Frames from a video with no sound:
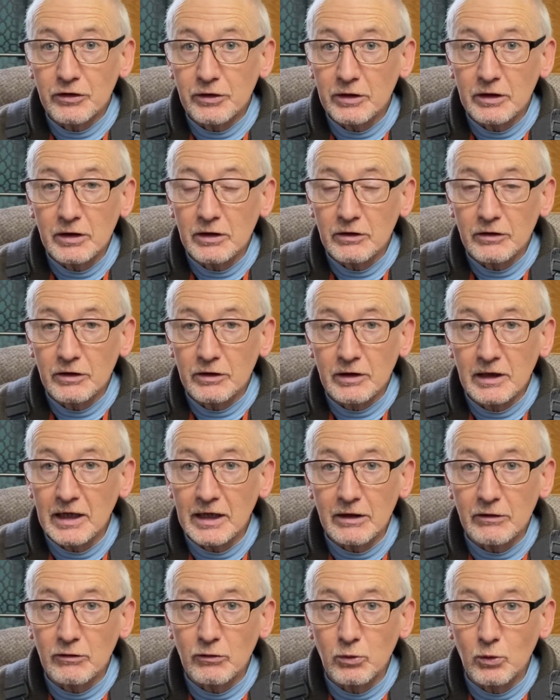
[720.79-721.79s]
they're
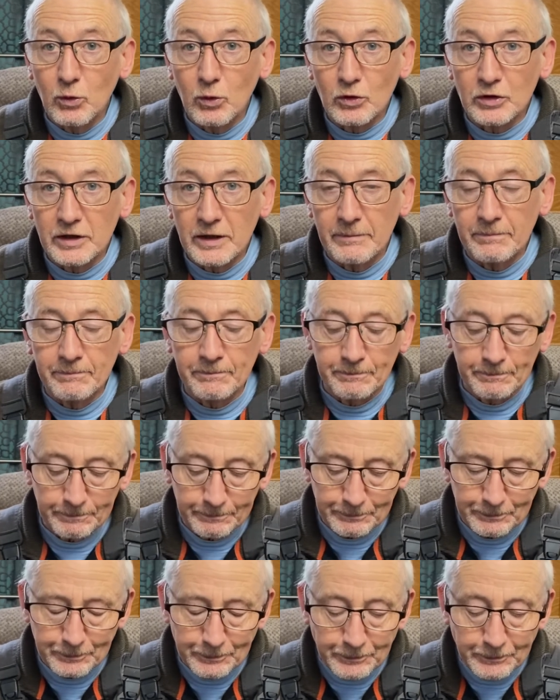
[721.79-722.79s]
clear of water.
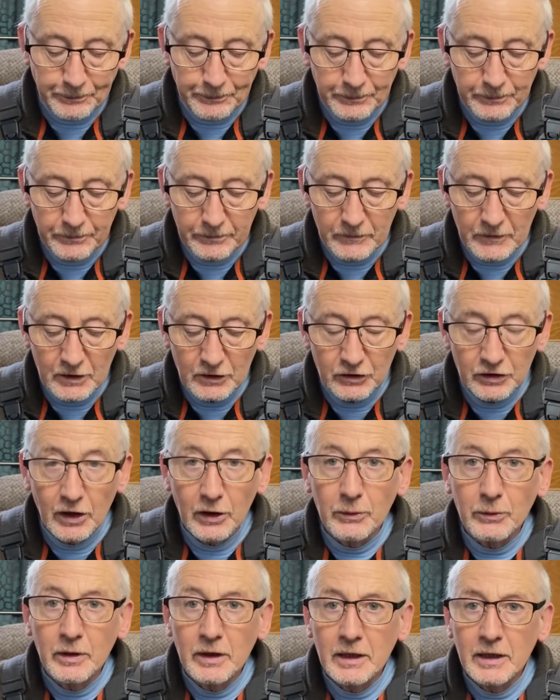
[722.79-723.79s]

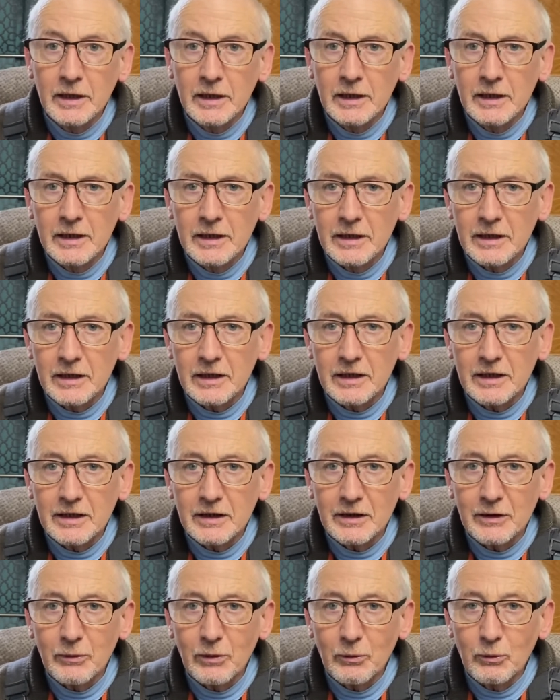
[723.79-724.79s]
So
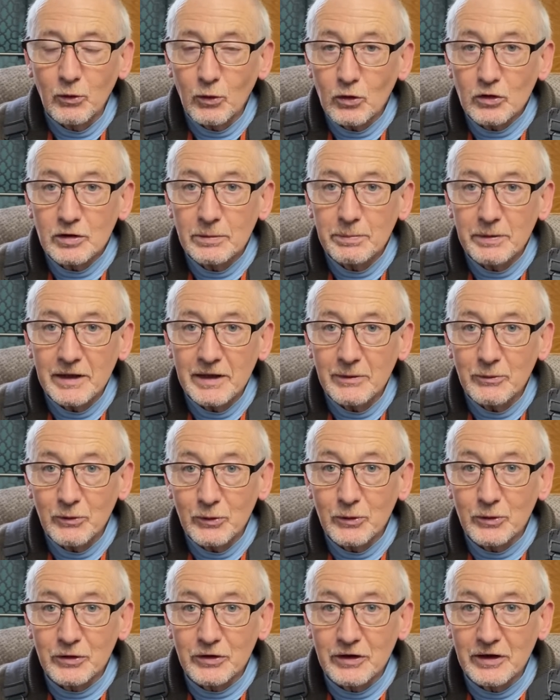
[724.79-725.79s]
water being
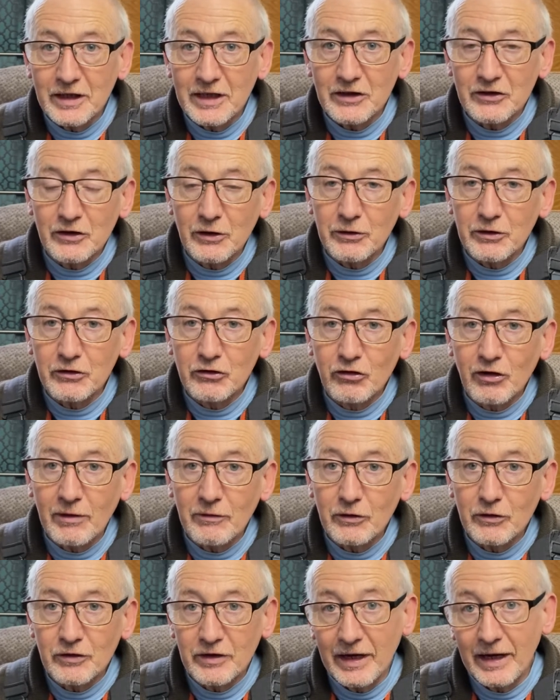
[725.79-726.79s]
water, it's going to
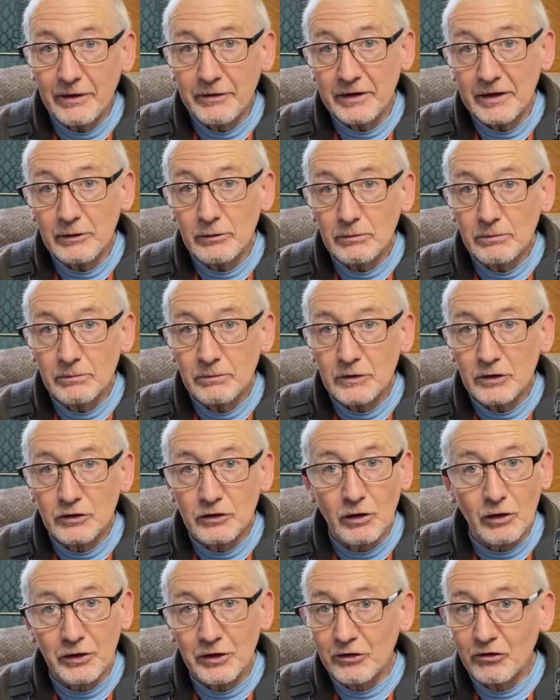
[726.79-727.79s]
travel downhill. It's
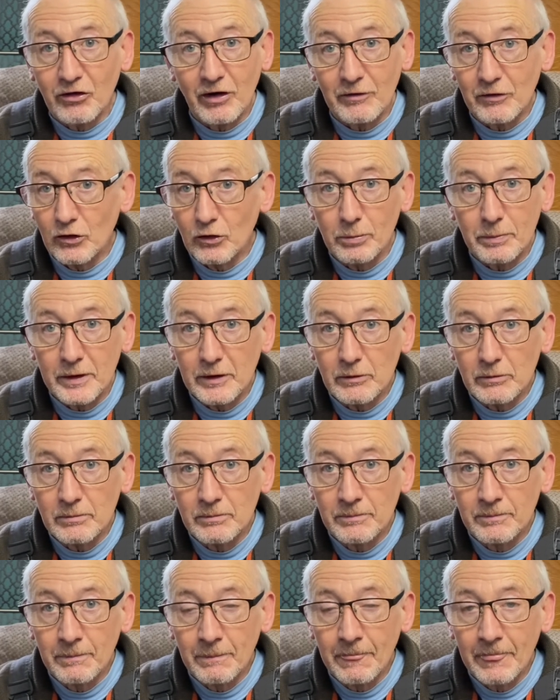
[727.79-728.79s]
not going to travel uphill.
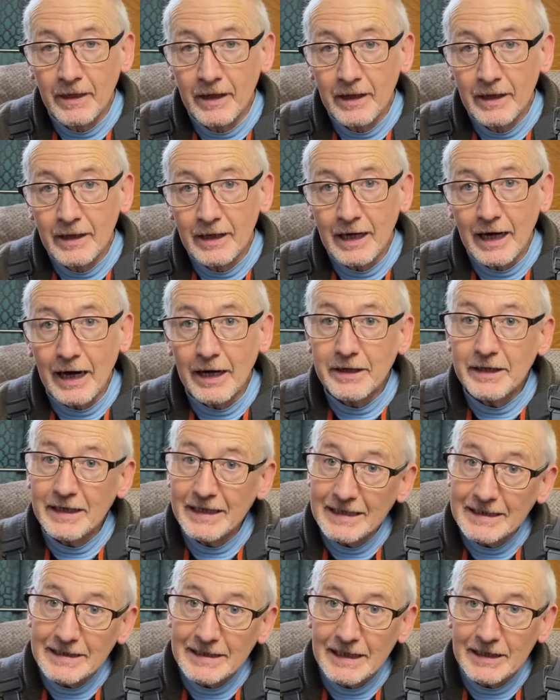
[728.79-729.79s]
And it
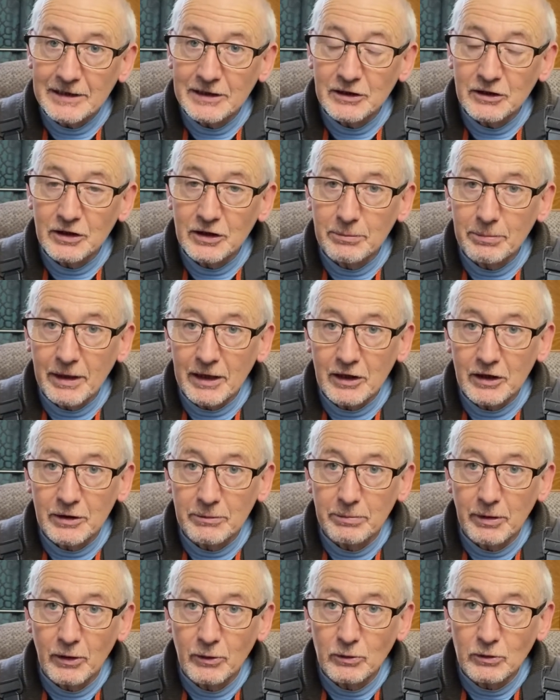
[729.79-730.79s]
is getting to the back of the
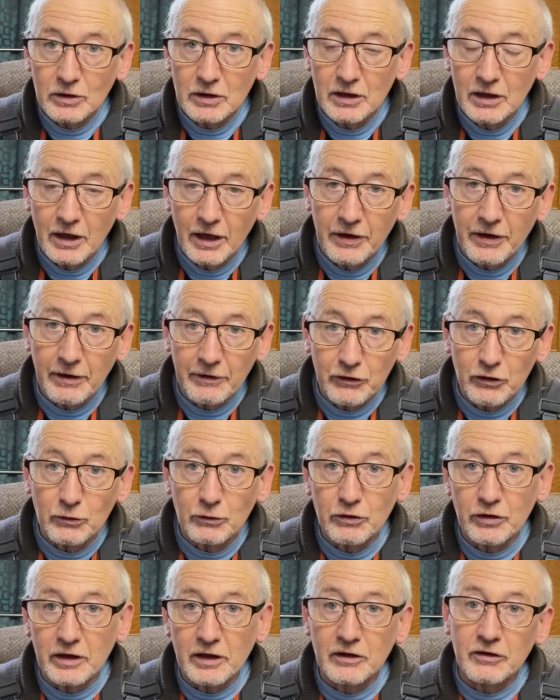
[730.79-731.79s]
boat. And I do
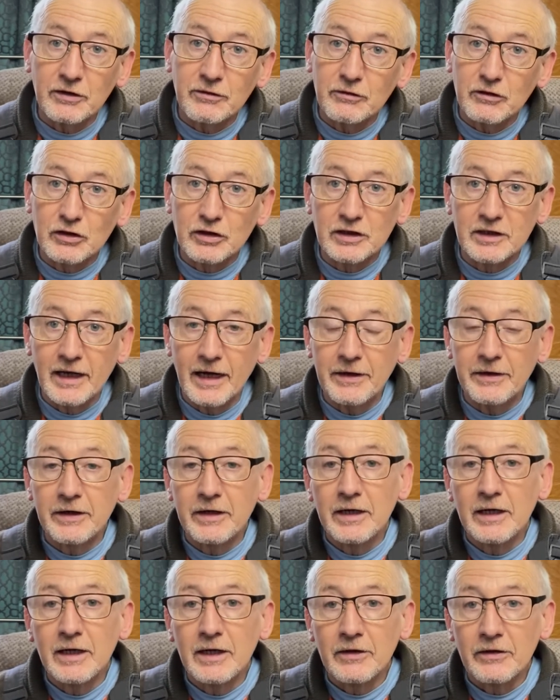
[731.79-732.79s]
think, as I've just said,
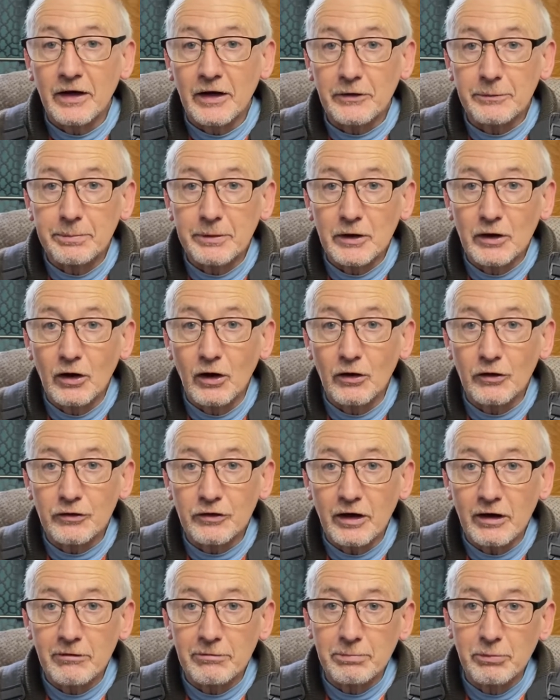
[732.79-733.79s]
that's because
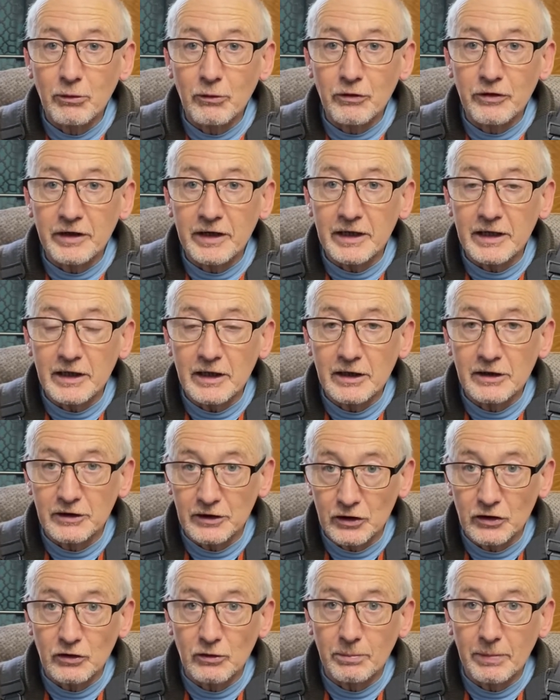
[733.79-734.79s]
I've put the
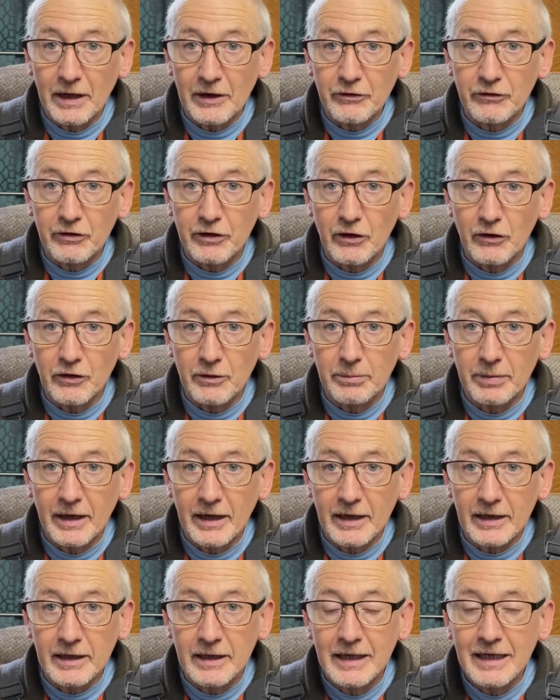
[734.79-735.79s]
additional battery on the
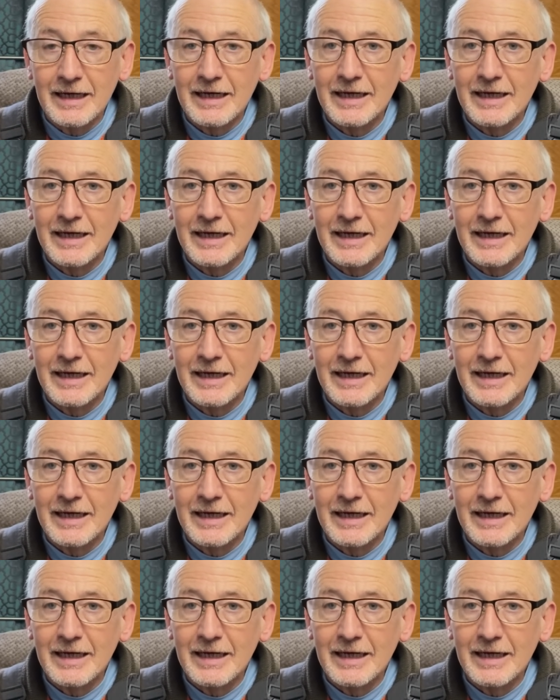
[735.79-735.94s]
back,